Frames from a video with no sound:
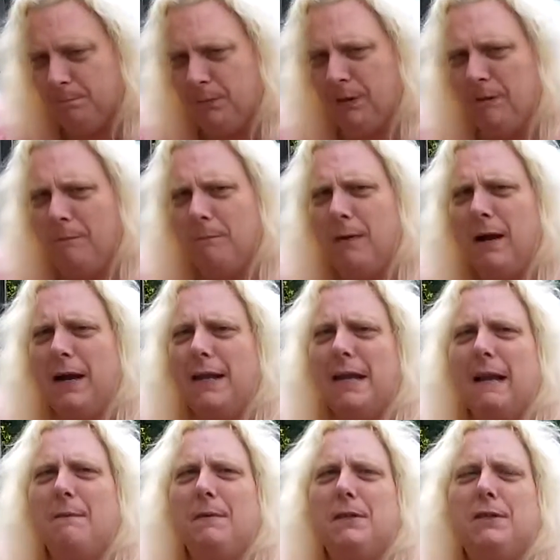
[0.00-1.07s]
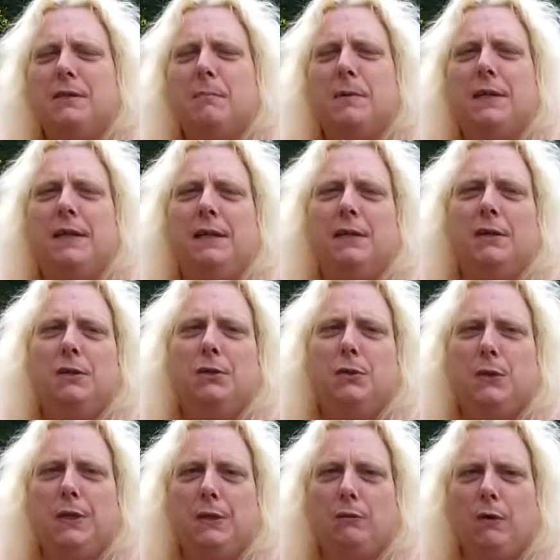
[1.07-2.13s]
Never mind having somebody
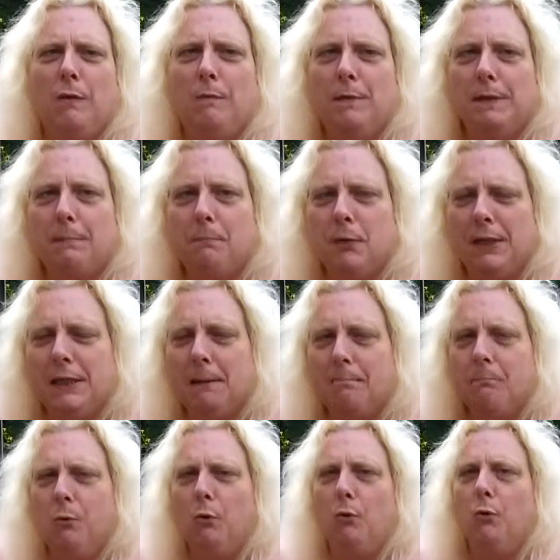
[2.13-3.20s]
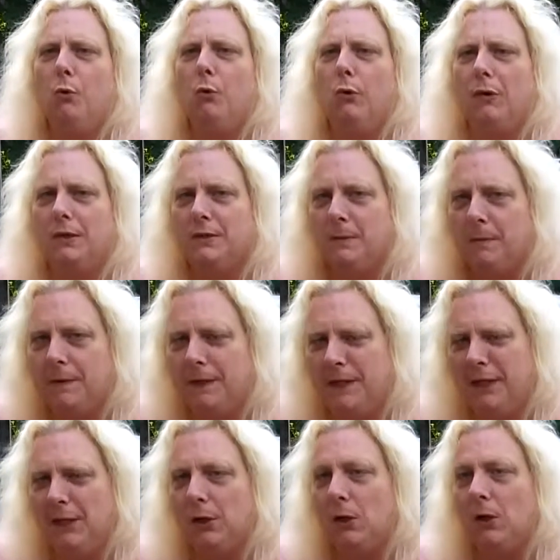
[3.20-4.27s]
do the equivalent of putting a bullhorn to my
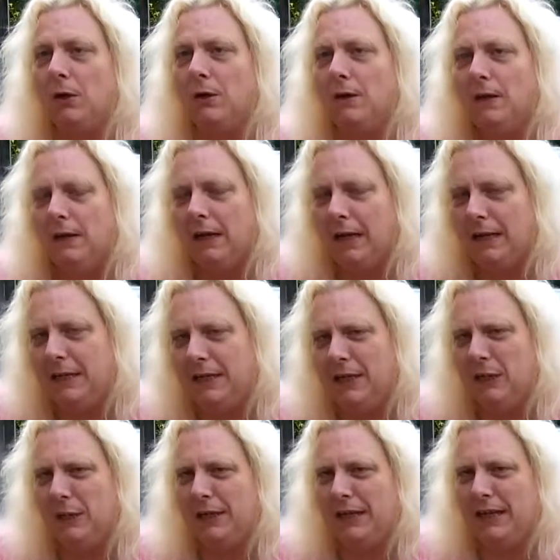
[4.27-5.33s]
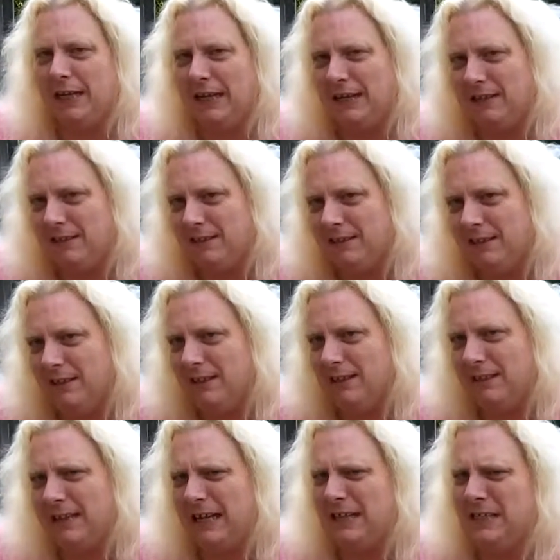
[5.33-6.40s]
ear and yelling in it.
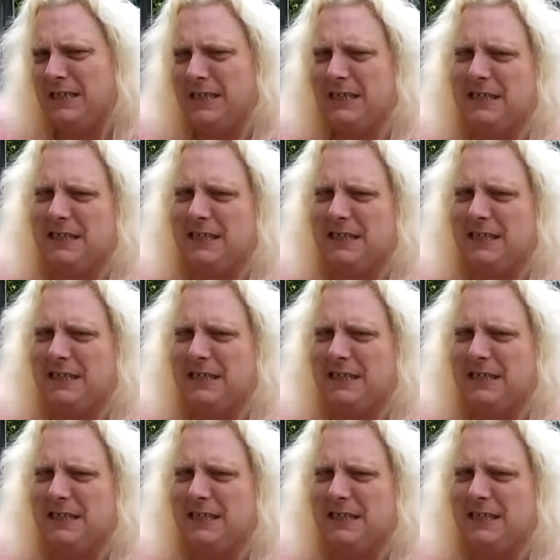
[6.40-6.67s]
That's